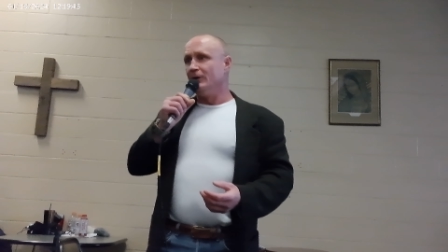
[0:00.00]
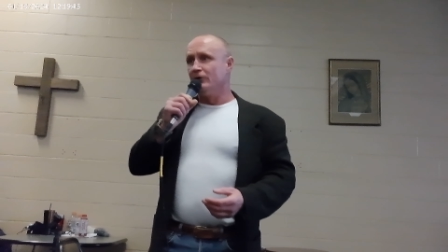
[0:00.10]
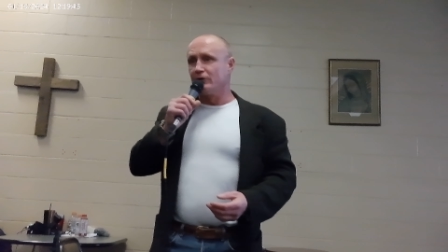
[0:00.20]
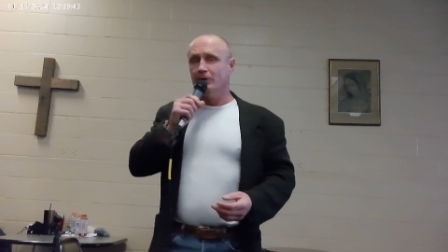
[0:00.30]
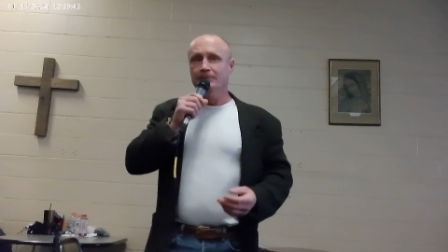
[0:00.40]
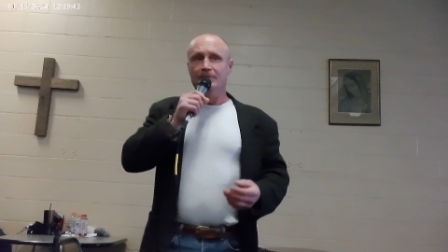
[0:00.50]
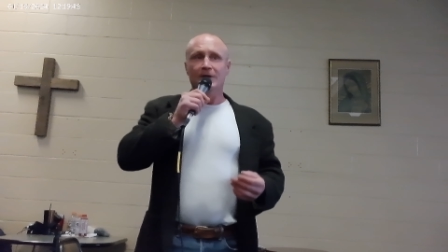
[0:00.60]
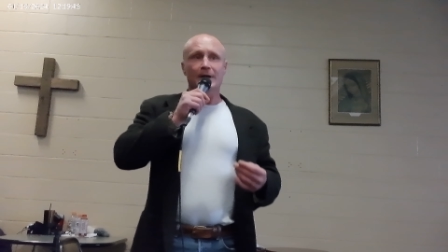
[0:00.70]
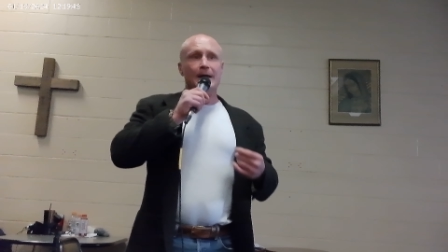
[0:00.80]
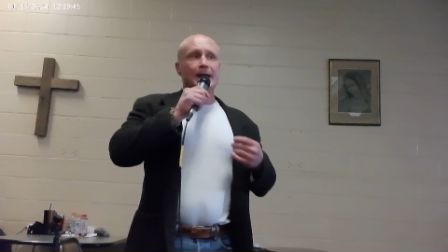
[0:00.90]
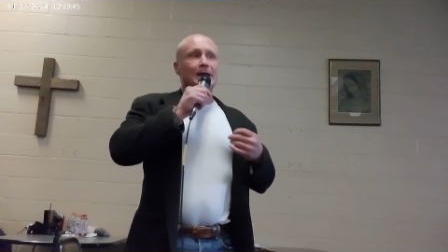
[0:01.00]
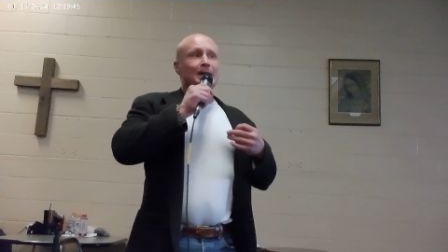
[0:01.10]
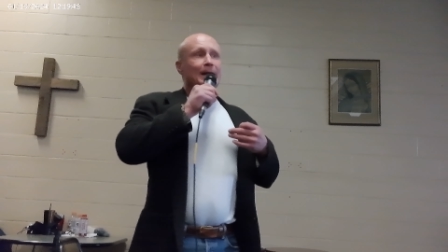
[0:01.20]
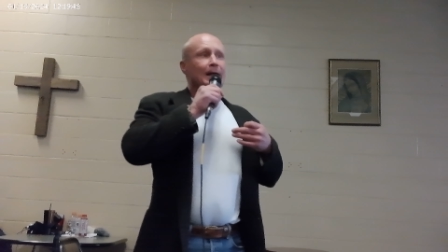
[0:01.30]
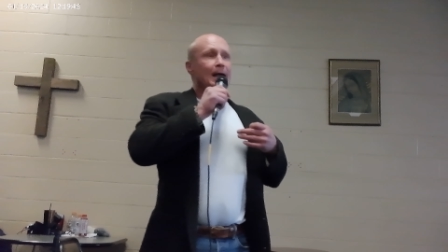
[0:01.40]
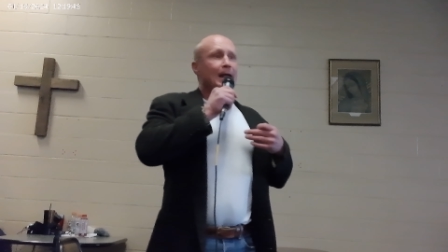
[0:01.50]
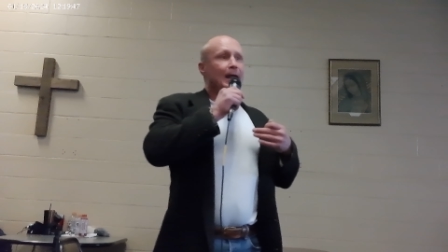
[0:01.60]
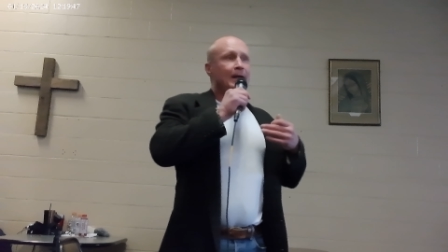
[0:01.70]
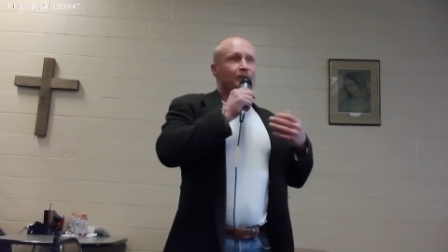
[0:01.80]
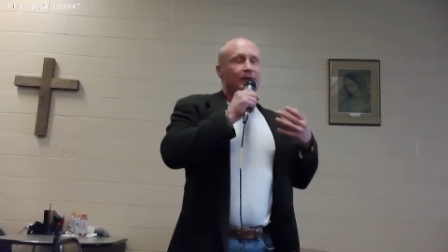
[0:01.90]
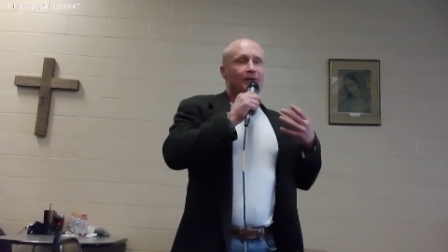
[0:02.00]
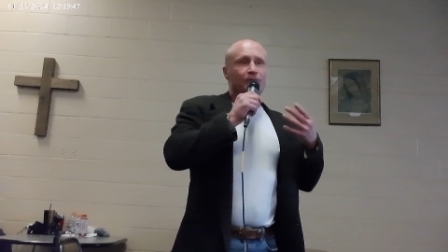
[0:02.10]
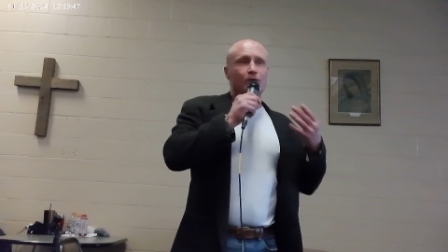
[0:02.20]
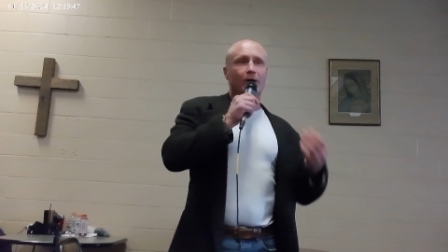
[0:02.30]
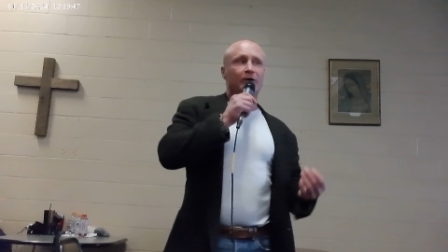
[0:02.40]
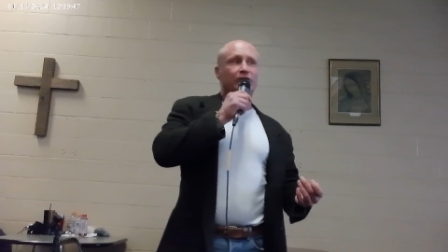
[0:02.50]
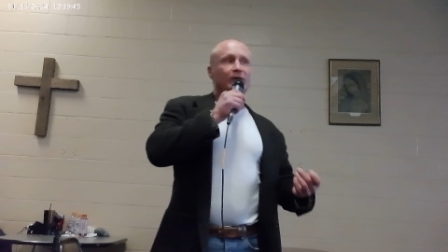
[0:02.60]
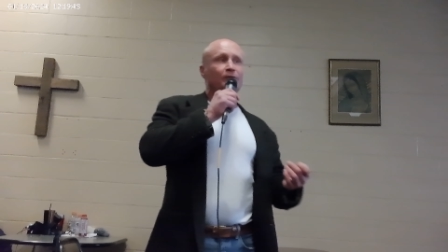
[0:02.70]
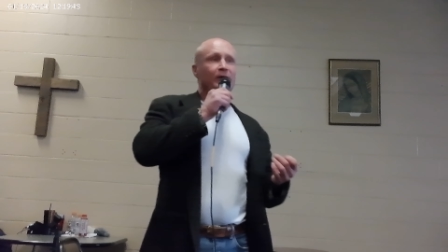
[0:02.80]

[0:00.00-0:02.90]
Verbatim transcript: So if, if you guys, if